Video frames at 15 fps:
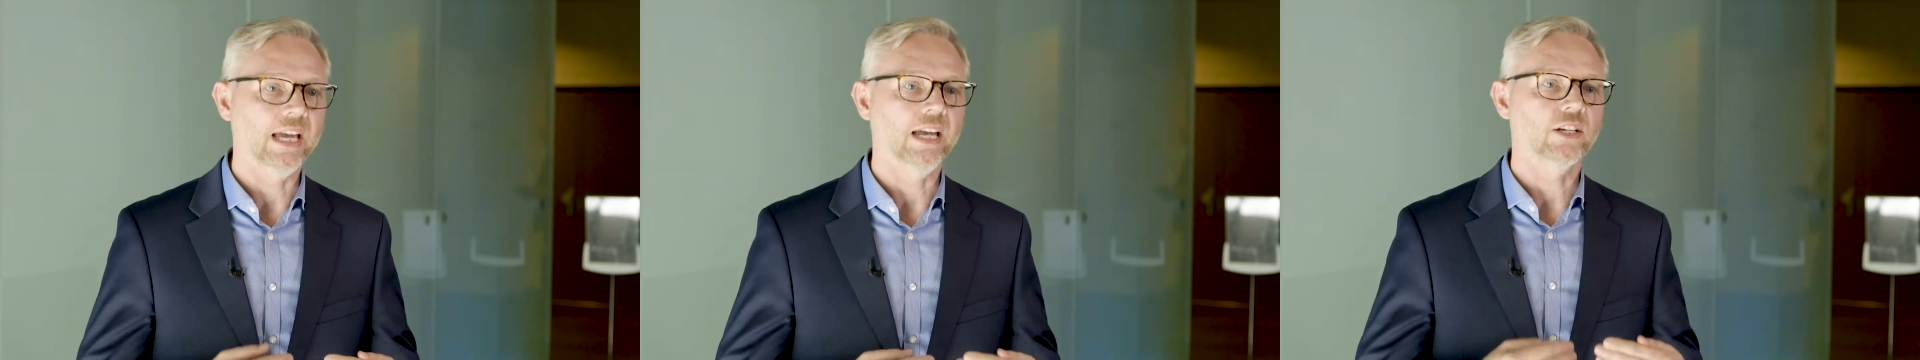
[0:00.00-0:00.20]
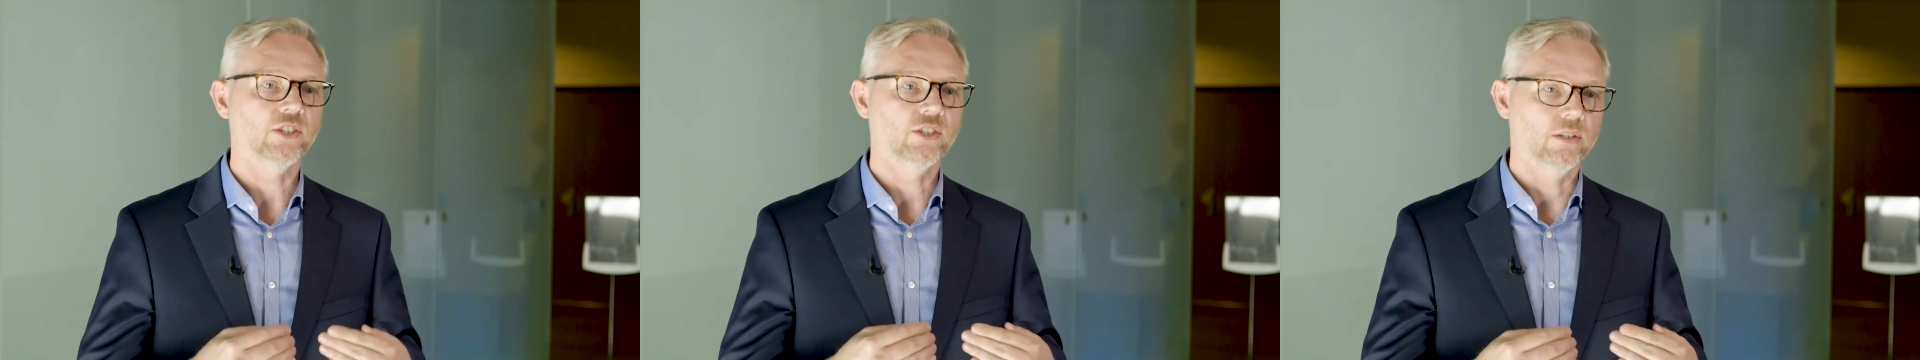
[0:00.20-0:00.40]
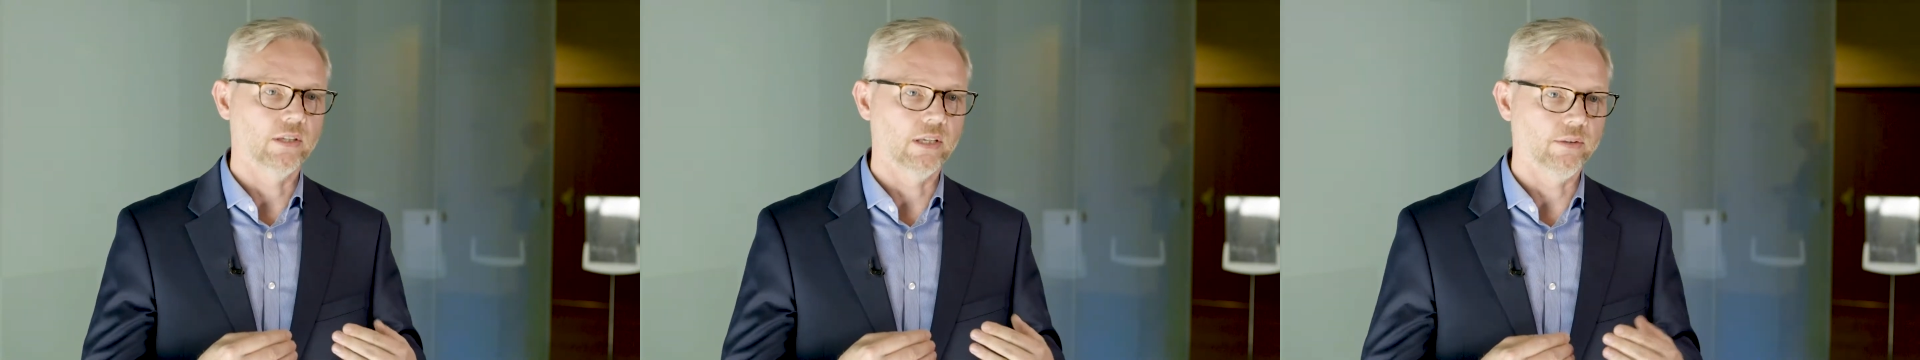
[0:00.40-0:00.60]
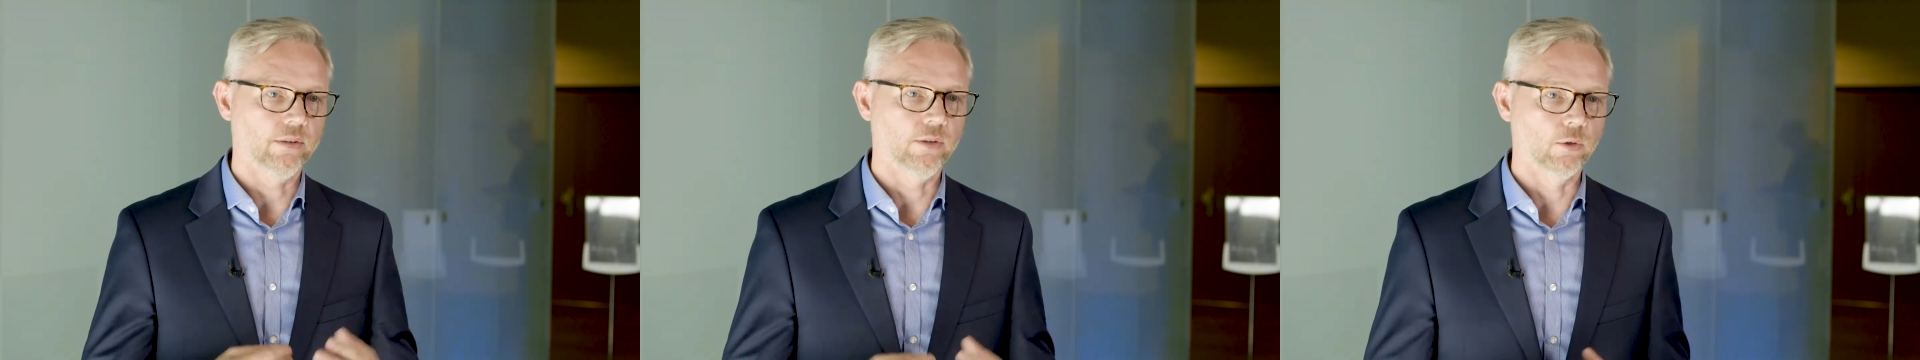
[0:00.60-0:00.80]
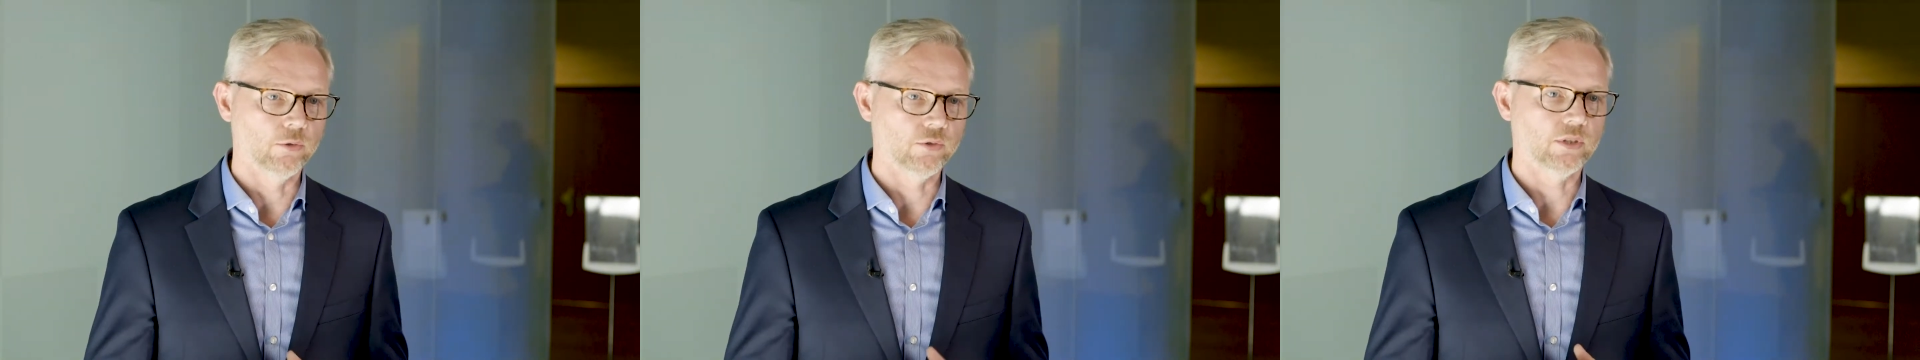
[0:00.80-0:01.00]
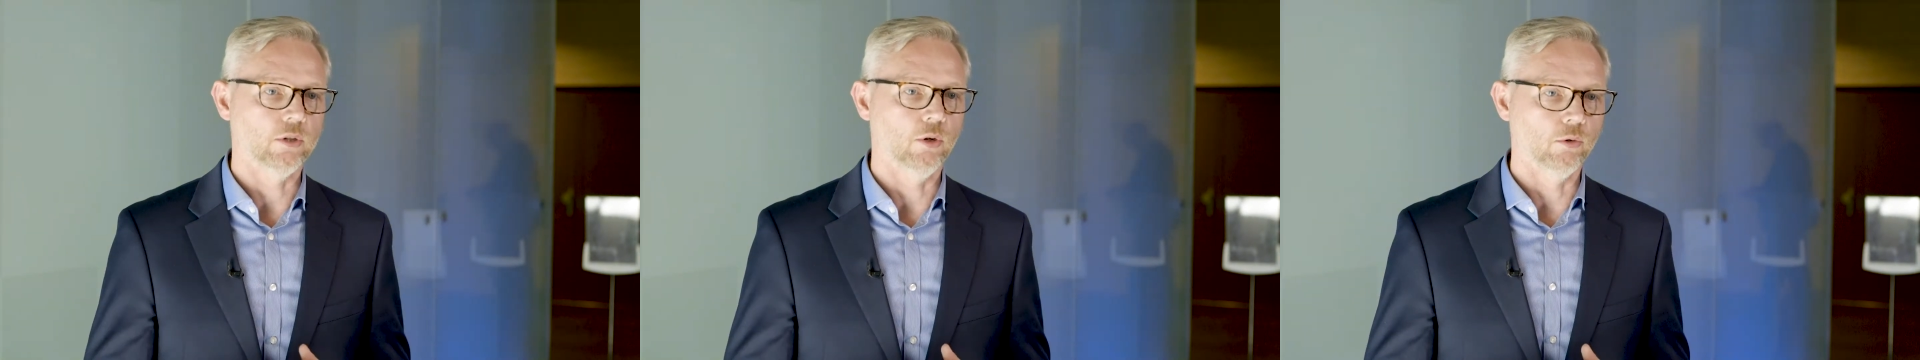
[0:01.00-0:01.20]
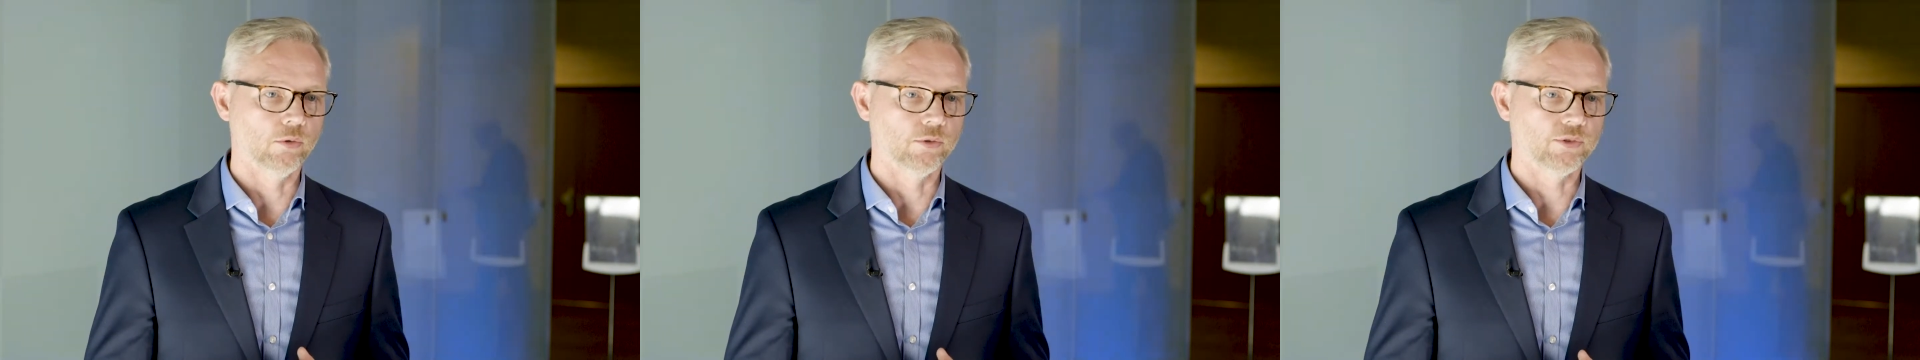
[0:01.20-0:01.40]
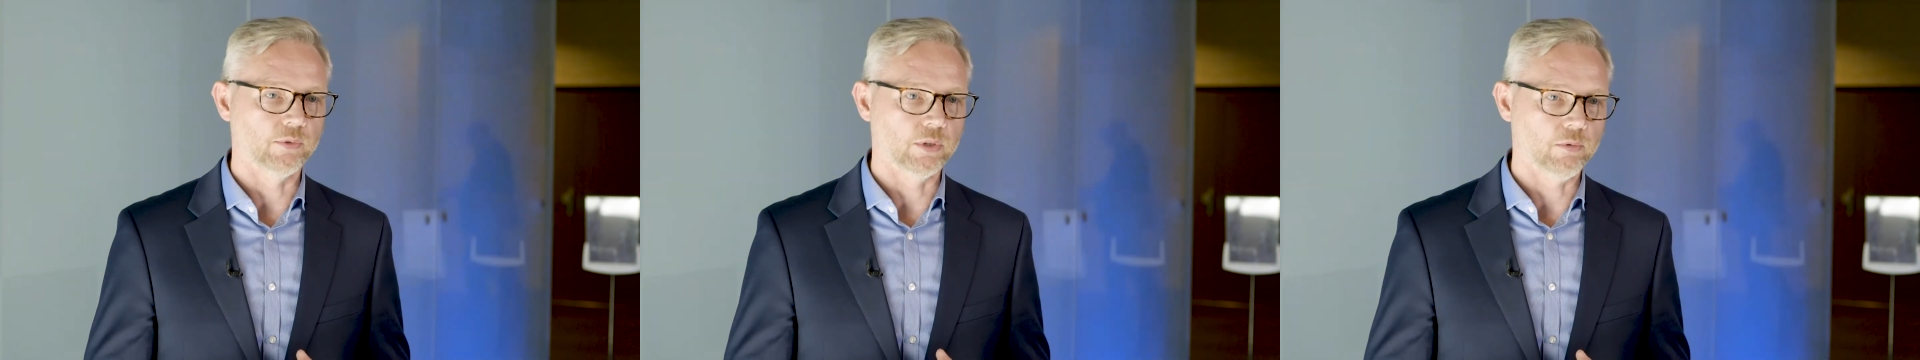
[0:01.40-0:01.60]
action that those
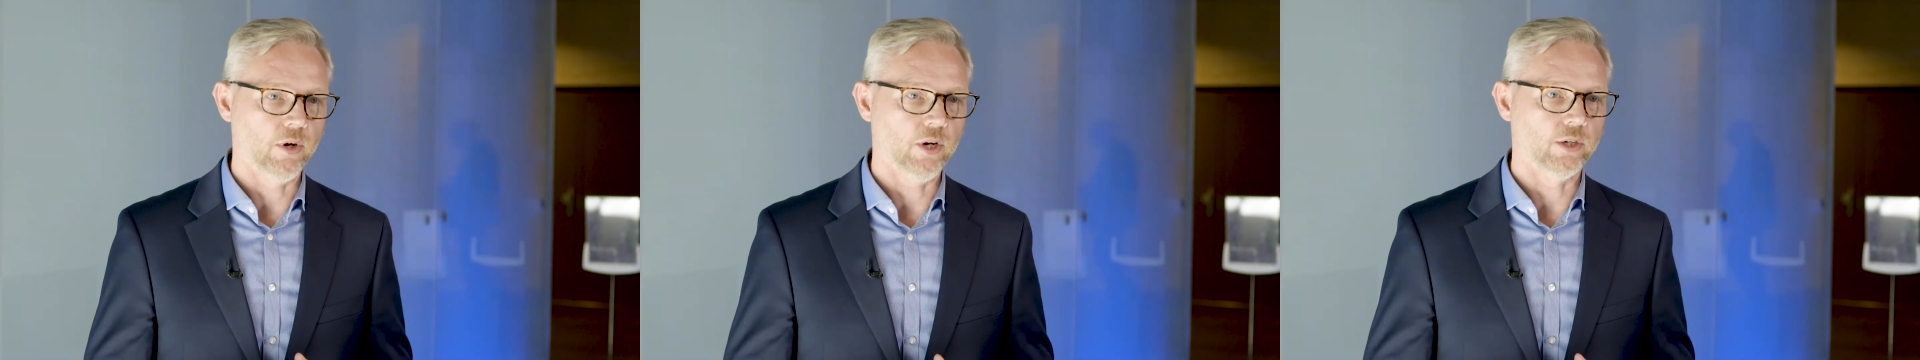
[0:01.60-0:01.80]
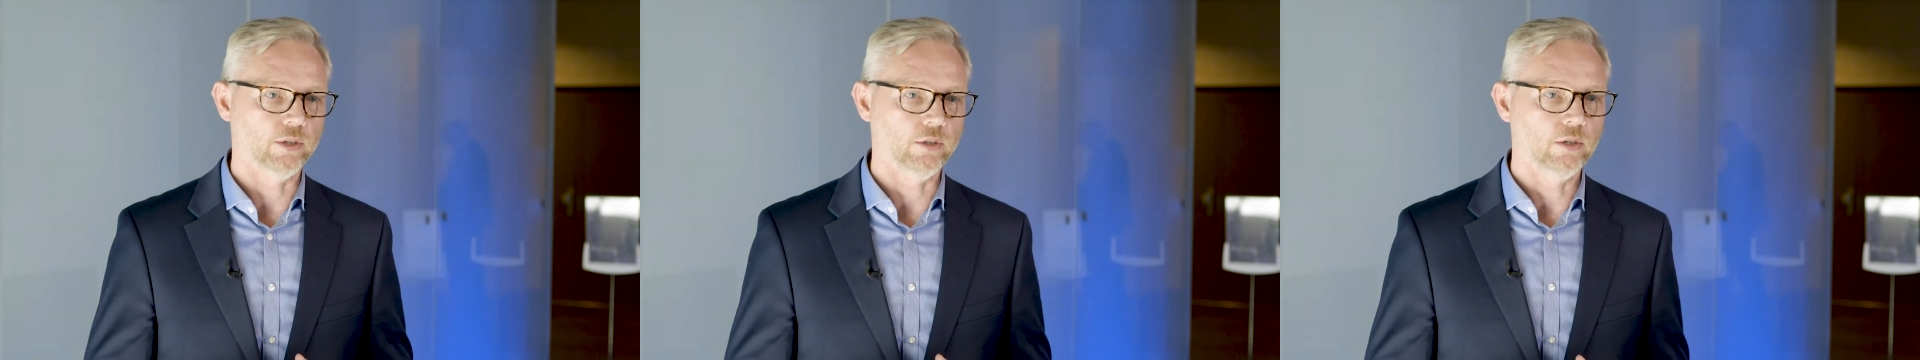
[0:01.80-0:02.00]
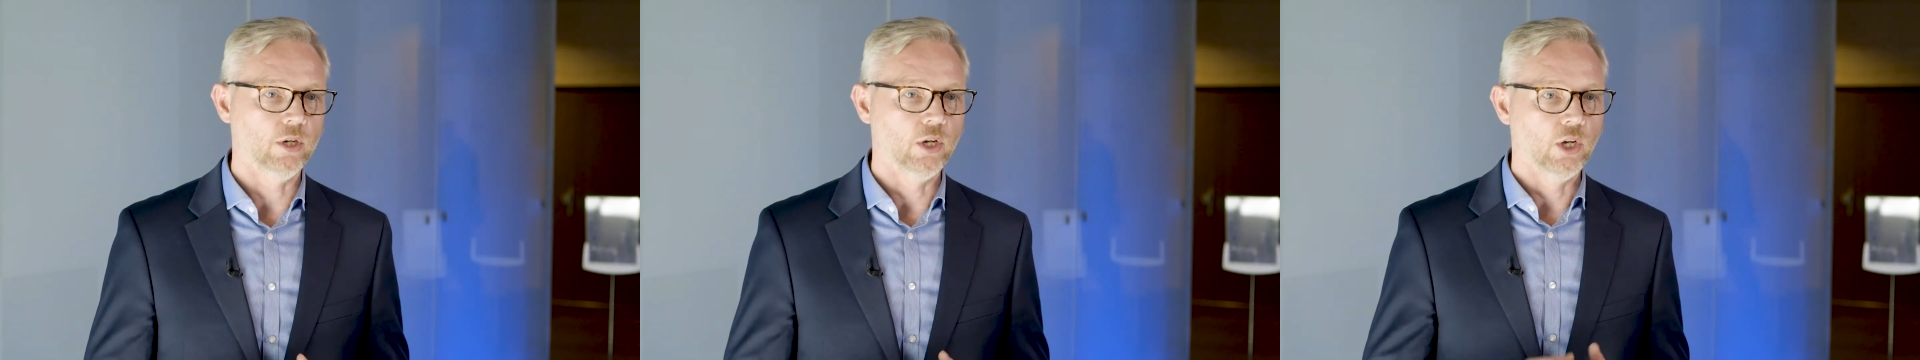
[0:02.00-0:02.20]
goals require